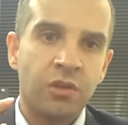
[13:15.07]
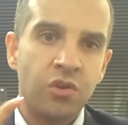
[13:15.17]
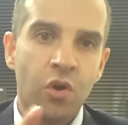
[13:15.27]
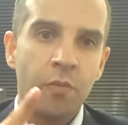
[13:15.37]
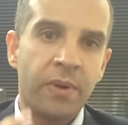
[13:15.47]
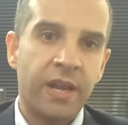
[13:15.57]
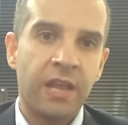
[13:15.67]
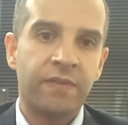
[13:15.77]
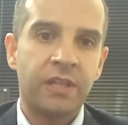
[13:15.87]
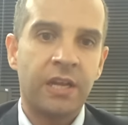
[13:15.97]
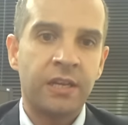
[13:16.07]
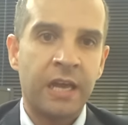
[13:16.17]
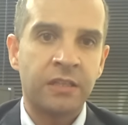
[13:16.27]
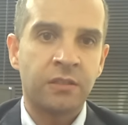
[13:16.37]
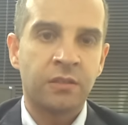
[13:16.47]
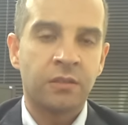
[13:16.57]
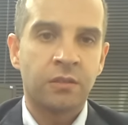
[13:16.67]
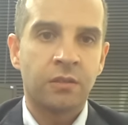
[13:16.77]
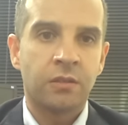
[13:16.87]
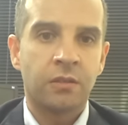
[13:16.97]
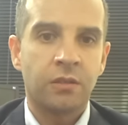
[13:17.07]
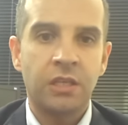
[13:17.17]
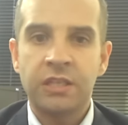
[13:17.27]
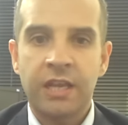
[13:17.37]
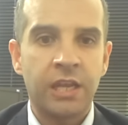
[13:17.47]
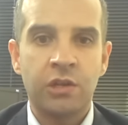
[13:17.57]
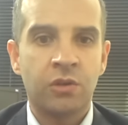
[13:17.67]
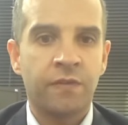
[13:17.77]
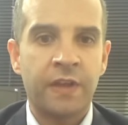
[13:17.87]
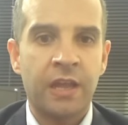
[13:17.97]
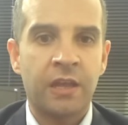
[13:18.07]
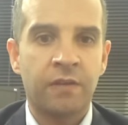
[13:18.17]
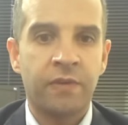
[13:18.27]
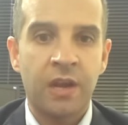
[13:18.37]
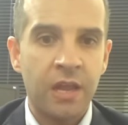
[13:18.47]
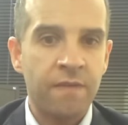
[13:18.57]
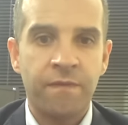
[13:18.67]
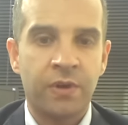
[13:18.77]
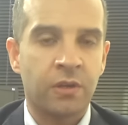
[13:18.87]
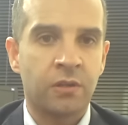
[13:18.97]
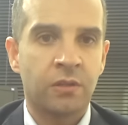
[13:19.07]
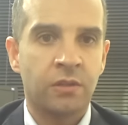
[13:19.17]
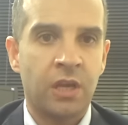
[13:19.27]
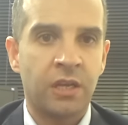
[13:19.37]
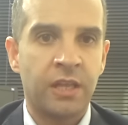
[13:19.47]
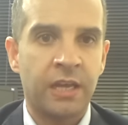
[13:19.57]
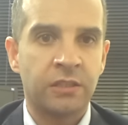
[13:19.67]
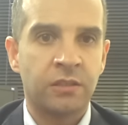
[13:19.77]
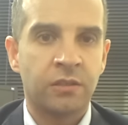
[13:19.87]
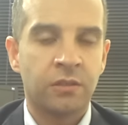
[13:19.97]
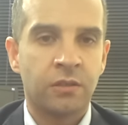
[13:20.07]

Nobody ever done that. This Aquino never ever, ever done that.